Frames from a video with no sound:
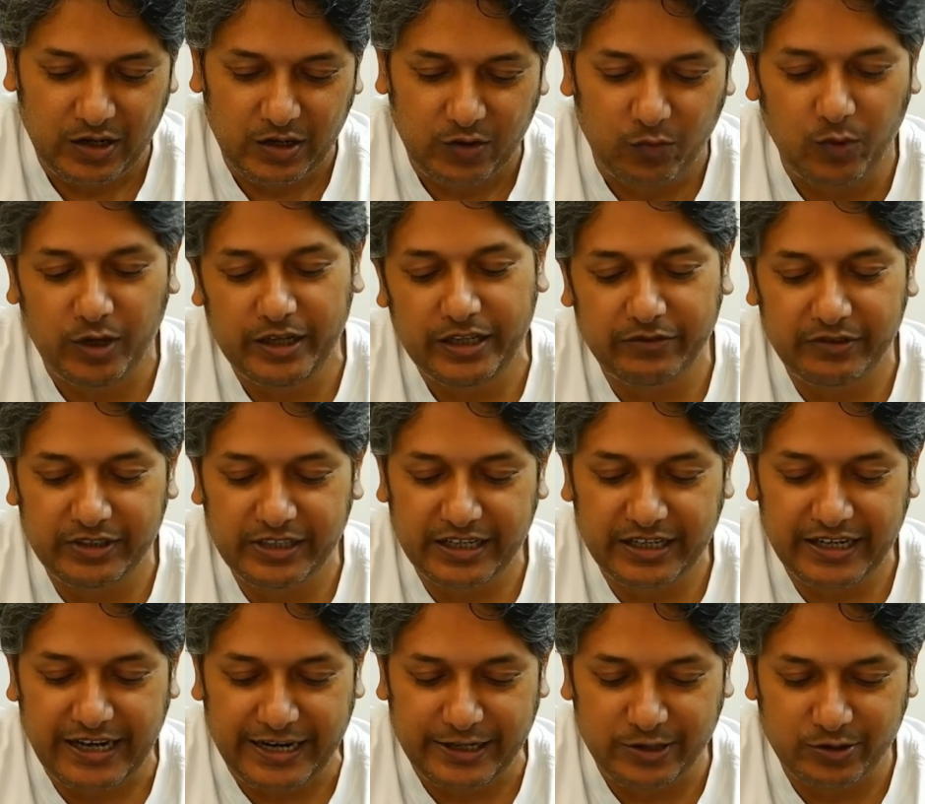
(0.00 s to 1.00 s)
whatever their
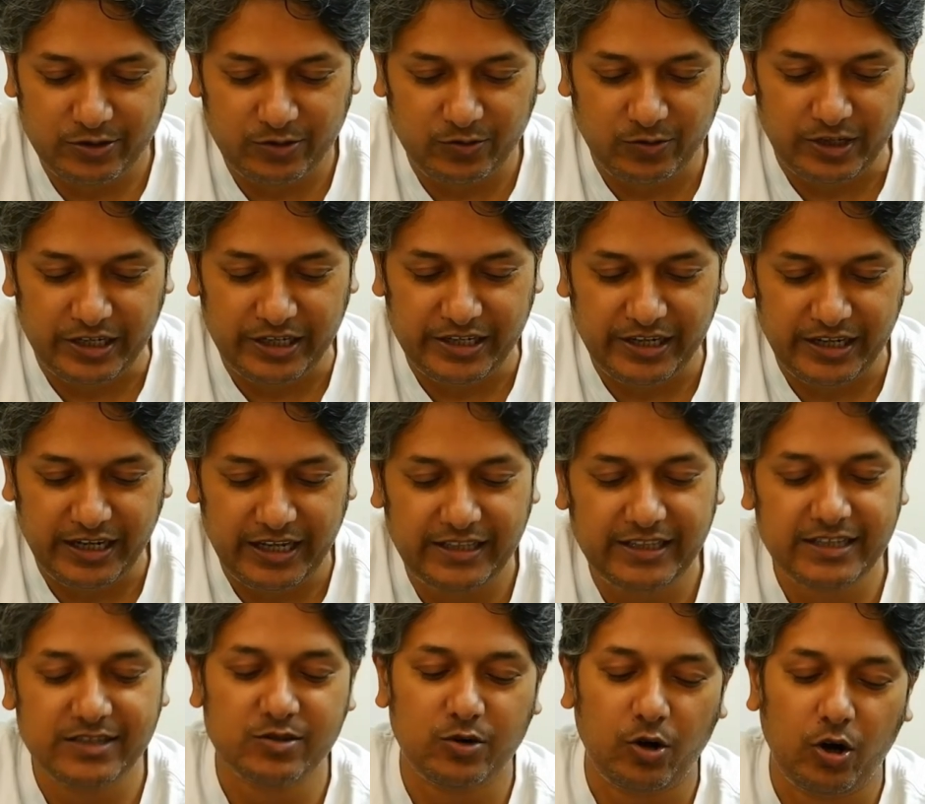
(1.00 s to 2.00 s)
kind or quality. And
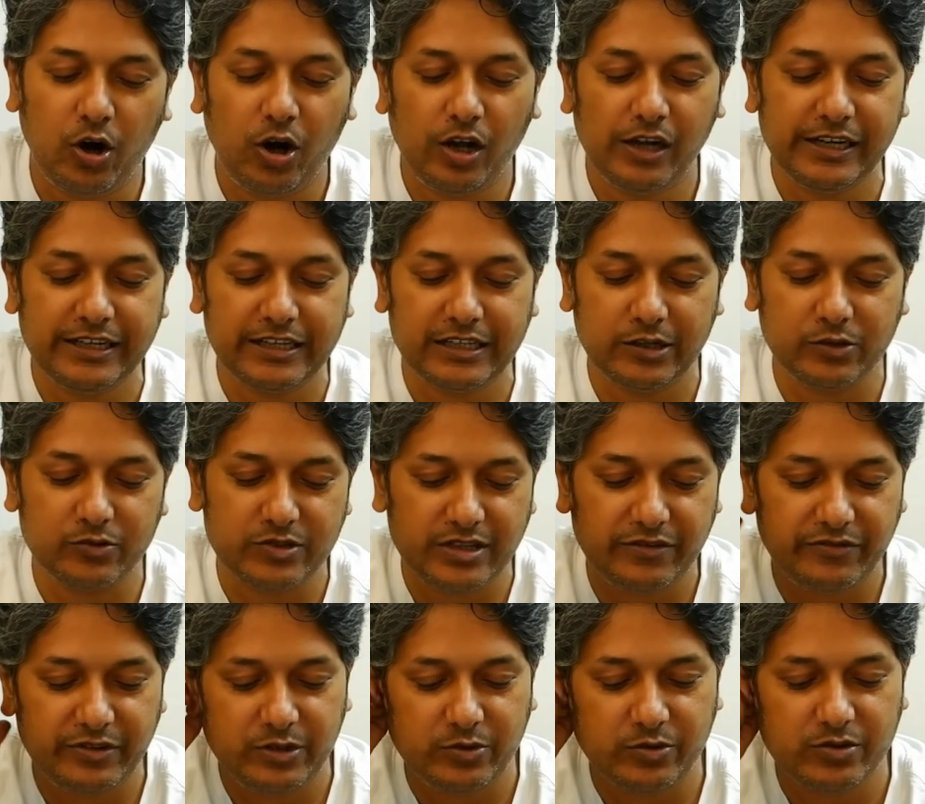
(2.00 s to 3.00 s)
this
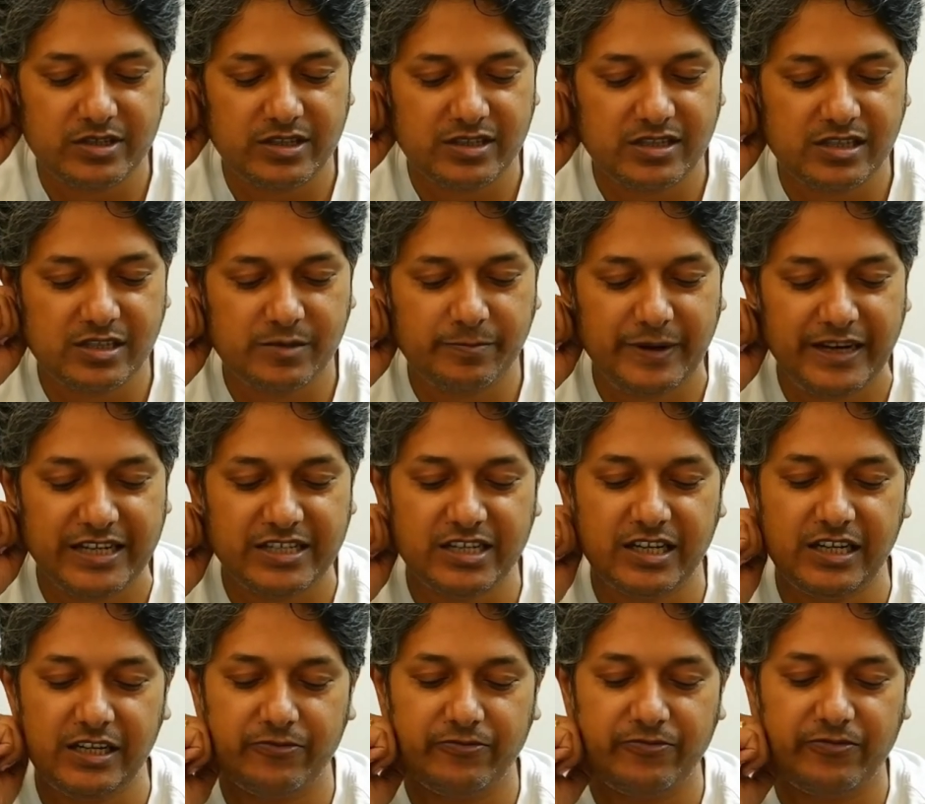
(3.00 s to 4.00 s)
all-inclusive use is
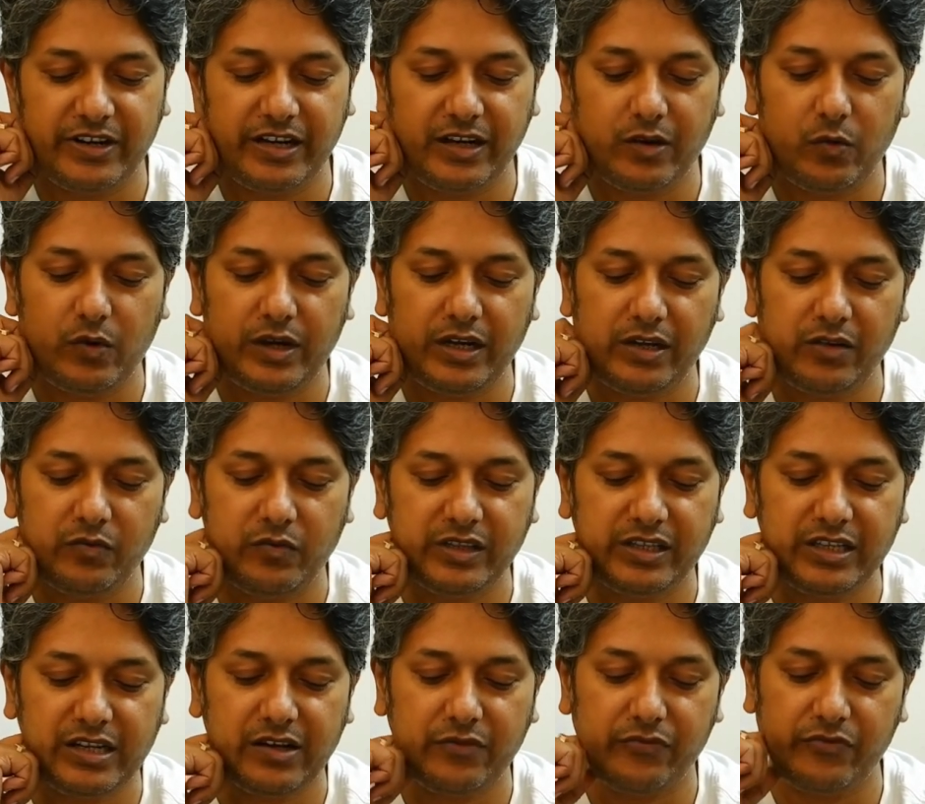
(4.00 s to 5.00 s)
especially frequent with
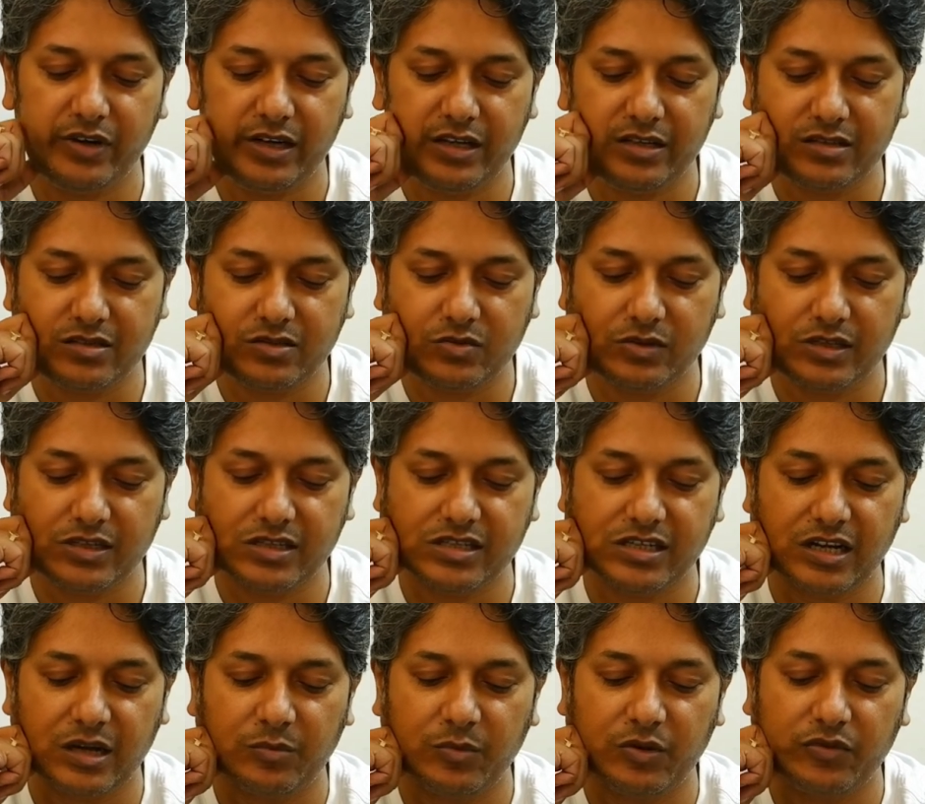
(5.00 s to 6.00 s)
reference to the
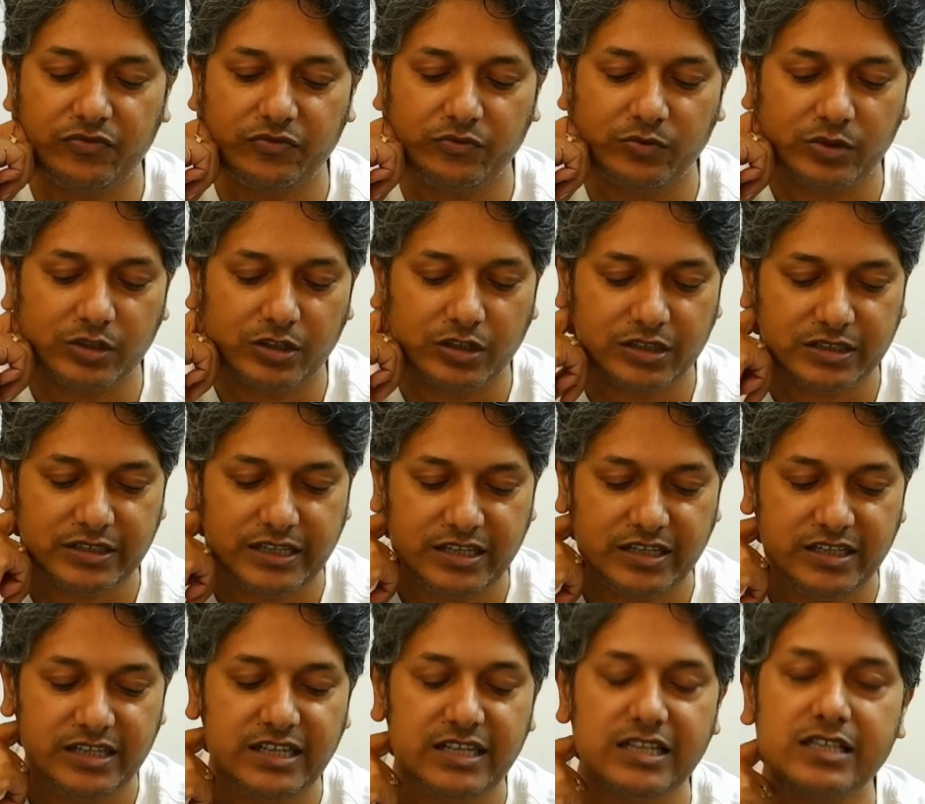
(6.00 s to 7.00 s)
sum of work
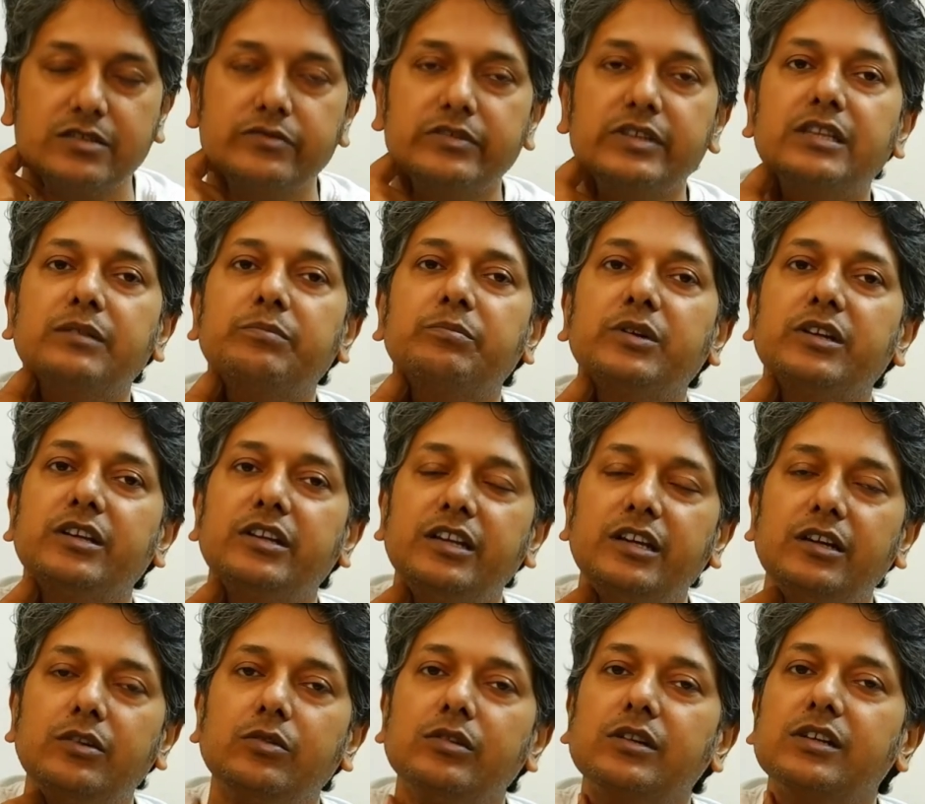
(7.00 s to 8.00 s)
that deals with a
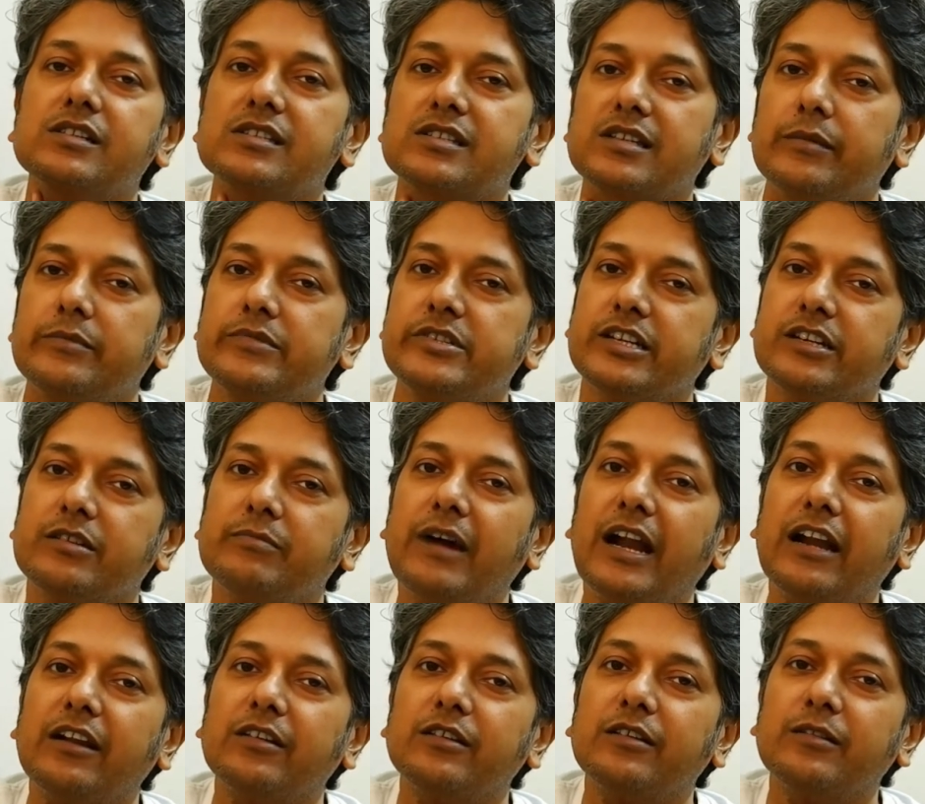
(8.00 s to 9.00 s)
particular subject
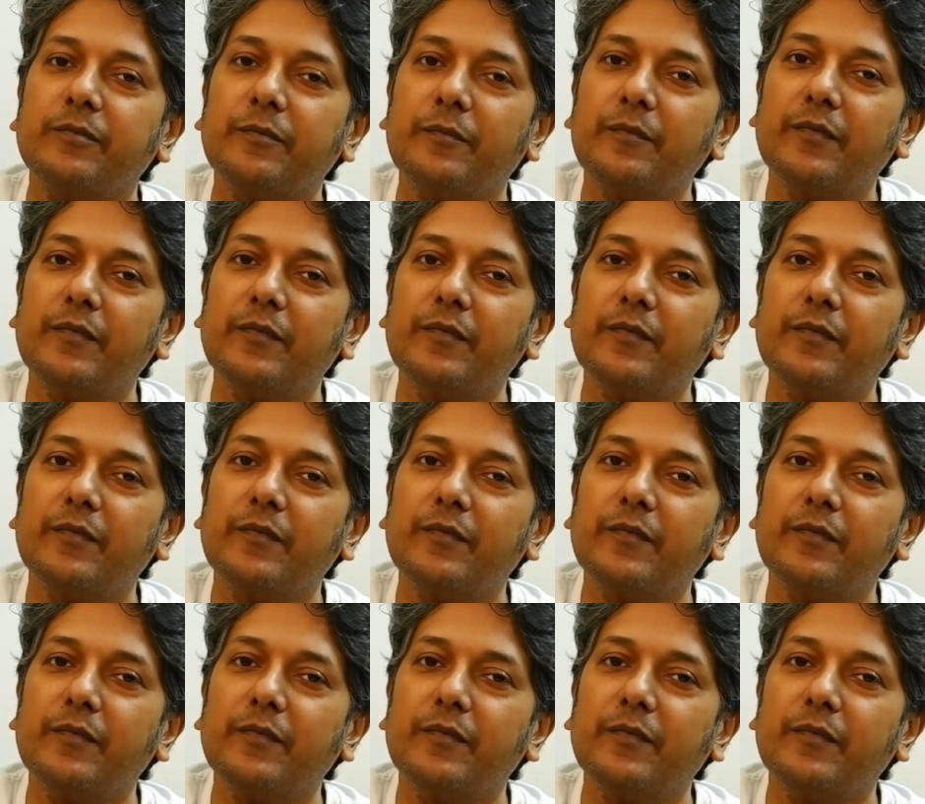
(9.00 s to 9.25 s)
matter.